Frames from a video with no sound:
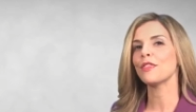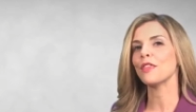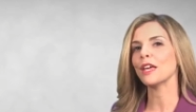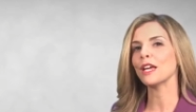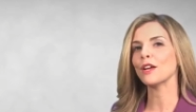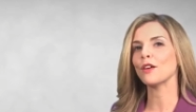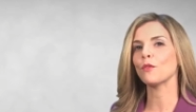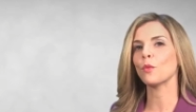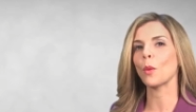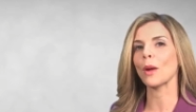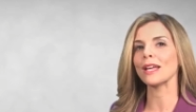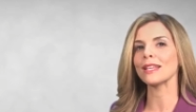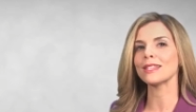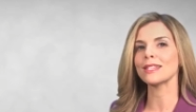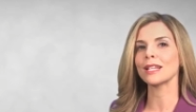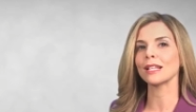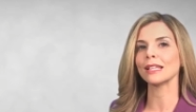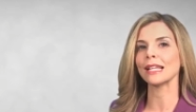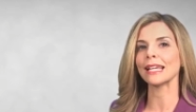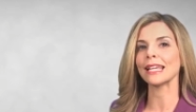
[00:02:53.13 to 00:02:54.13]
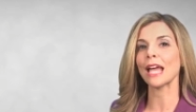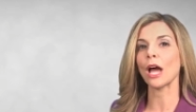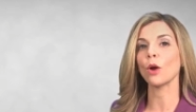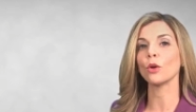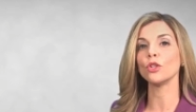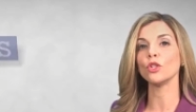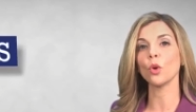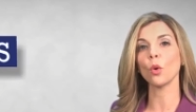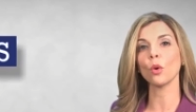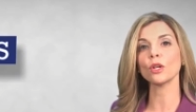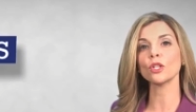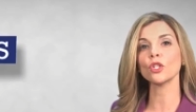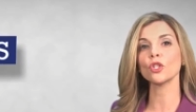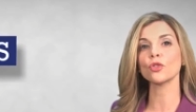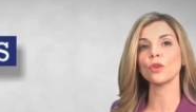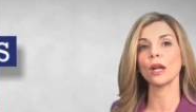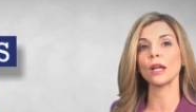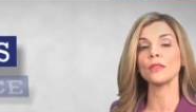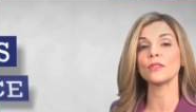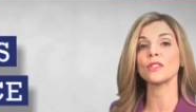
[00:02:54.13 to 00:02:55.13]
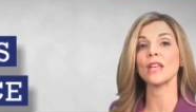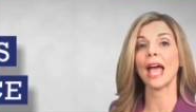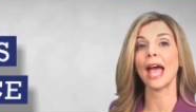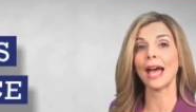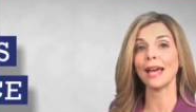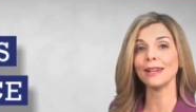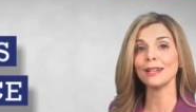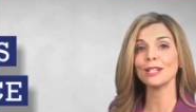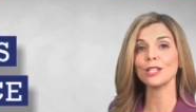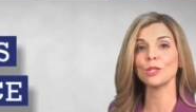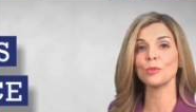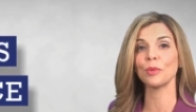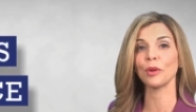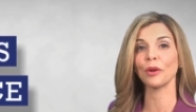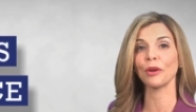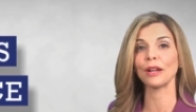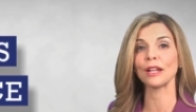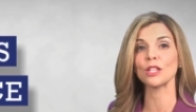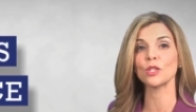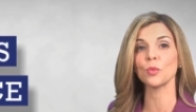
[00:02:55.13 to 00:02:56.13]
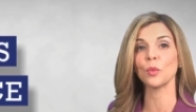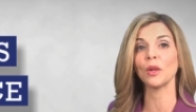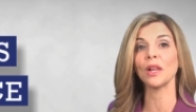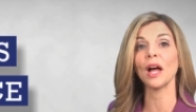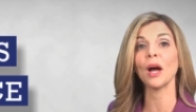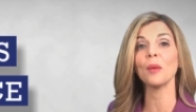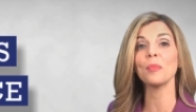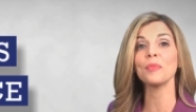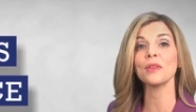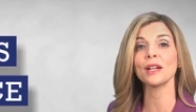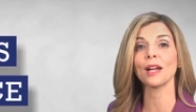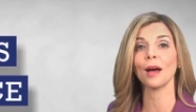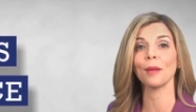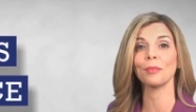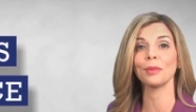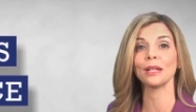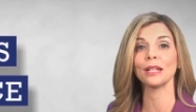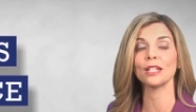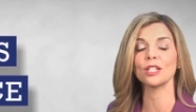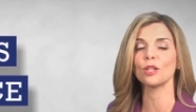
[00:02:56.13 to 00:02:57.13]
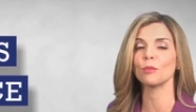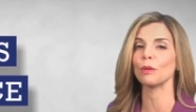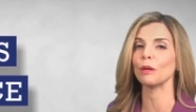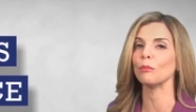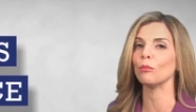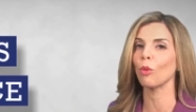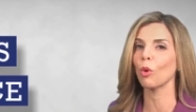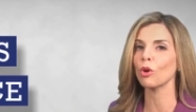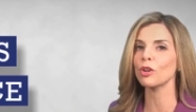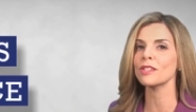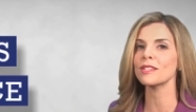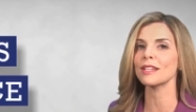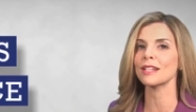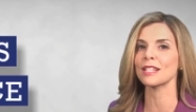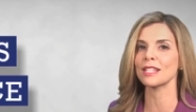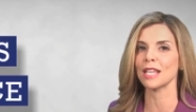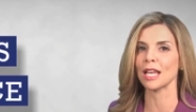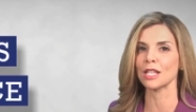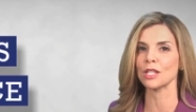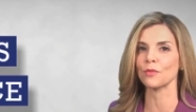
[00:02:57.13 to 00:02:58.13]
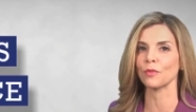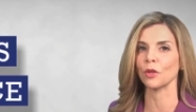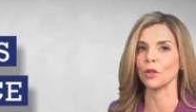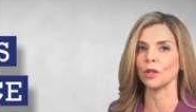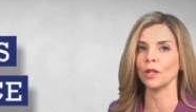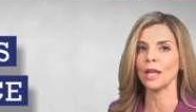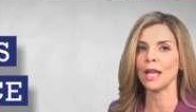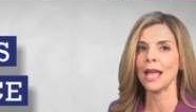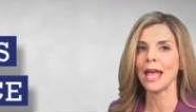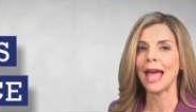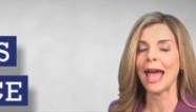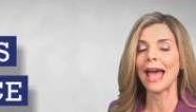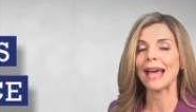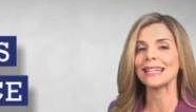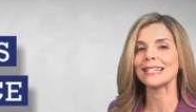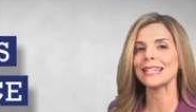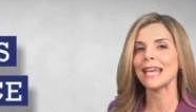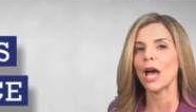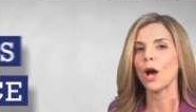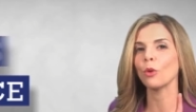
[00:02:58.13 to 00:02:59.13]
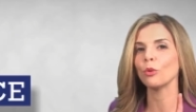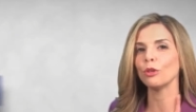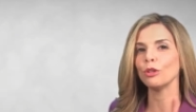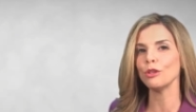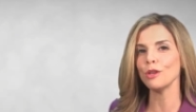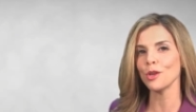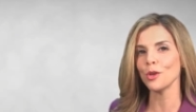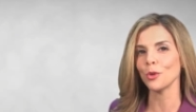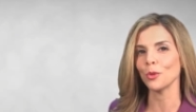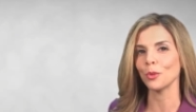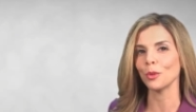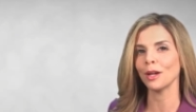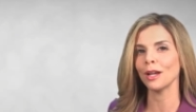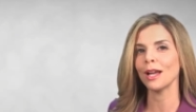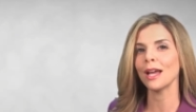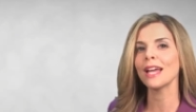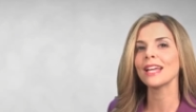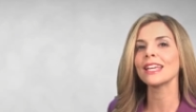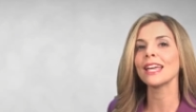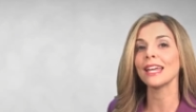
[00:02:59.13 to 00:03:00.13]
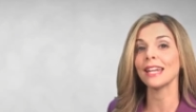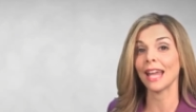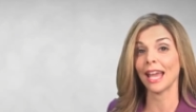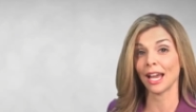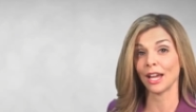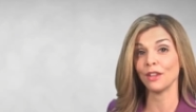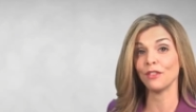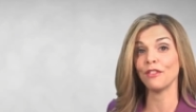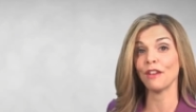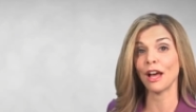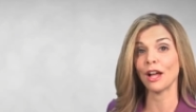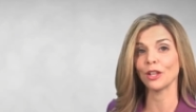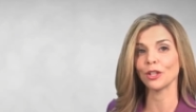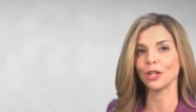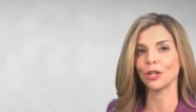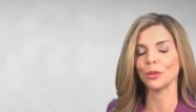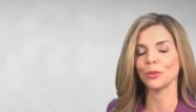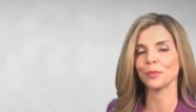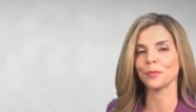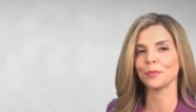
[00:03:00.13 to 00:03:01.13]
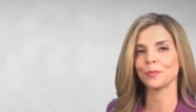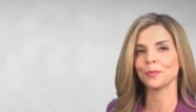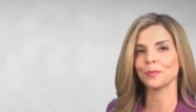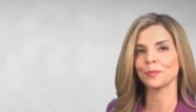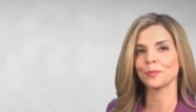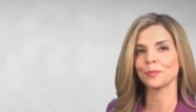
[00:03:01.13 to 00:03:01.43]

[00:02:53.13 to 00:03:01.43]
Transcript: Think of ways to link how your strengths and experience will help the company to be more successful and how you can add value.